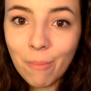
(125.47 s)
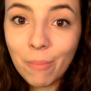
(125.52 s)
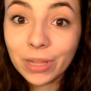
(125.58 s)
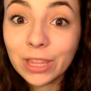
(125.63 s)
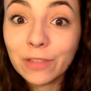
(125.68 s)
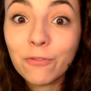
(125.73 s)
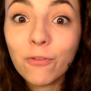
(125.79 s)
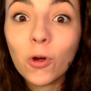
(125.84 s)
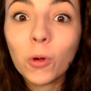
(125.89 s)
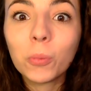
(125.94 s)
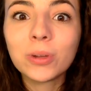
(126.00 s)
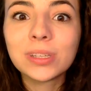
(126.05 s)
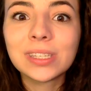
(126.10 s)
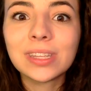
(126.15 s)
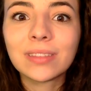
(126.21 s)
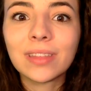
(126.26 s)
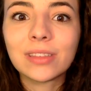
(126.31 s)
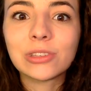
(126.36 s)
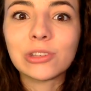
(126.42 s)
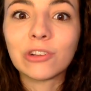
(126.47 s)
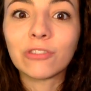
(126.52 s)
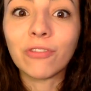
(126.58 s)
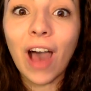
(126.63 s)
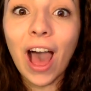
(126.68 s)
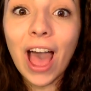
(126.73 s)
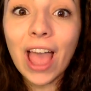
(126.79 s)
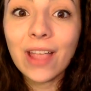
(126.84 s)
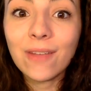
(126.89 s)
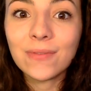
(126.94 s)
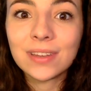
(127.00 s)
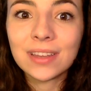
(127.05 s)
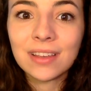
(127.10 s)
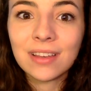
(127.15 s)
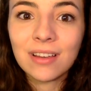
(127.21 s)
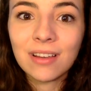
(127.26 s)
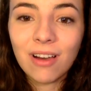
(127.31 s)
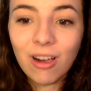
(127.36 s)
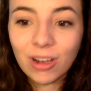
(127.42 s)
But the 4% that survived
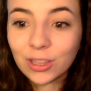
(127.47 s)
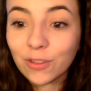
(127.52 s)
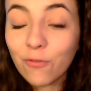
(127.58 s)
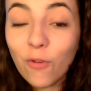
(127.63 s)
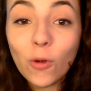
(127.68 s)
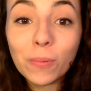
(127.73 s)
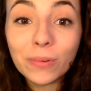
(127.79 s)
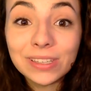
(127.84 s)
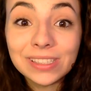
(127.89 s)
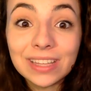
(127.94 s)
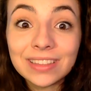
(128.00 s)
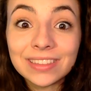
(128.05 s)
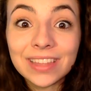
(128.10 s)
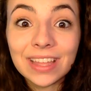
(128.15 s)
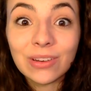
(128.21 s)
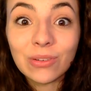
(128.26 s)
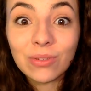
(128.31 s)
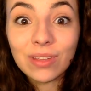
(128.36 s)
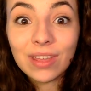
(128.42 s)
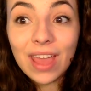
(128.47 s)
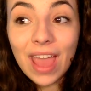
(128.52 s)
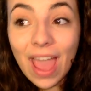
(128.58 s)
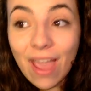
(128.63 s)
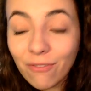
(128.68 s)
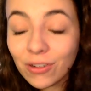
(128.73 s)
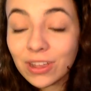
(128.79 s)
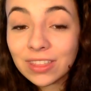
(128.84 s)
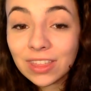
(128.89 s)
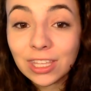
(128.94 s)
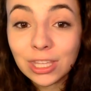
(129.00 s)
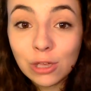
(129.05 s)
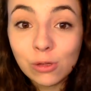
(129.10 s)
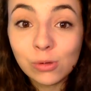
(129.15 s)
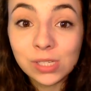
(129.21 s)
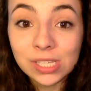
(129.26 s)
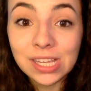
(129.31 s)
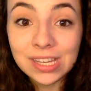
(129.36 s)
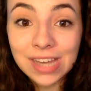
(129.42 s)
are the 4% that everything
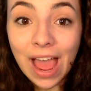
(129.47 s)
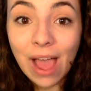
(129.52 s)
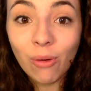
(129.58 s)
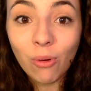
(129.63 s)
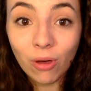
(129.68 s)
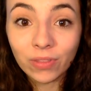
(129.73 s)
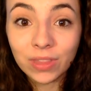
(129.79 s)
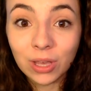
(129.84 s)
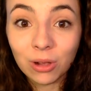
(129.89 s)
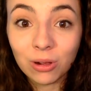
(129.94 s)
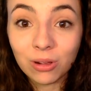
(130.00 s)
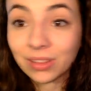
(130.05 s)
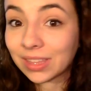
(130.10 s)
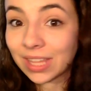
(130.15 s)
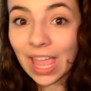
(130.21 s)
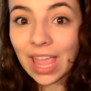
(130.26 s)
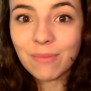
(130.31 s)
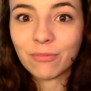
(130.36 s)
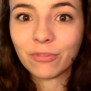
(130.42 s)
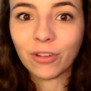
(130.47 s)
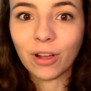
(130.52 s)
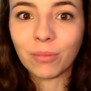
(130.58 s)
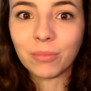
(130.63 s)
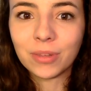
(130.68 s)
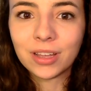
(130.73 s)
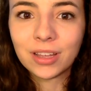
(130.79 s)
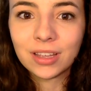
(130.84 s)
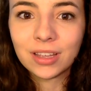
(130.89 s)
you see now on the Earth came from.